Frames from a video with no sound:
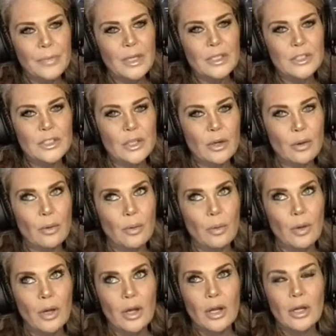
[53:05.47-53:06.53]

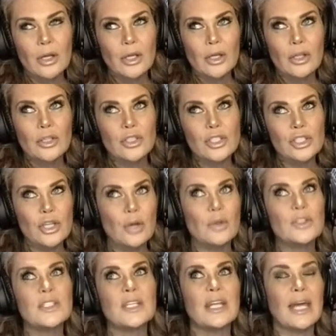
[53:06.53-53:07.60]
So the
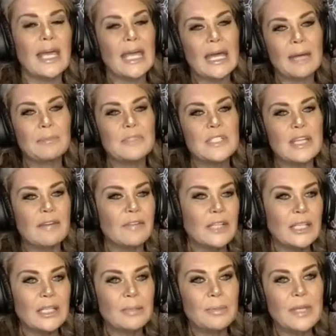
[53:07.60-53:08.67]
shows that I am
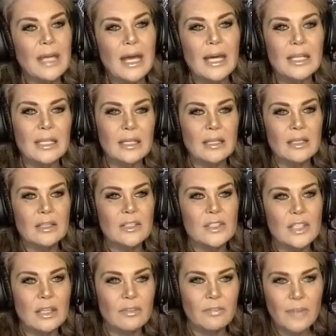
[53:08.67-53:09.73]
definitely going to be at
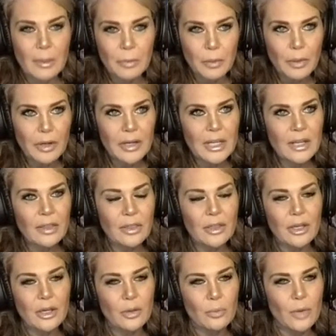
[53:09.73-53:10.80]
is in February,
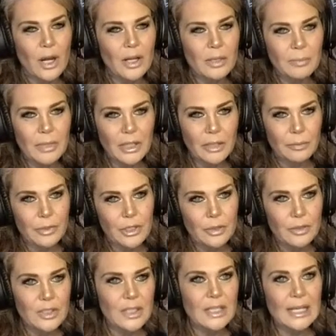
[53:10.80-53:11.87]
the Rockabilly
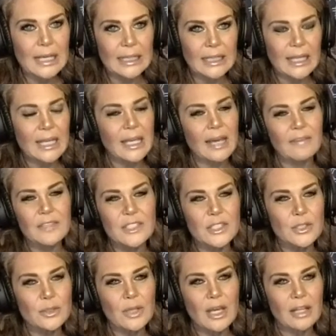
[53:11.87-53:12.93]
Reunion in Lake
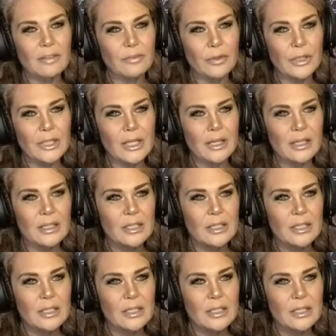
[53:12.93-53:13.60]
Havasu, California.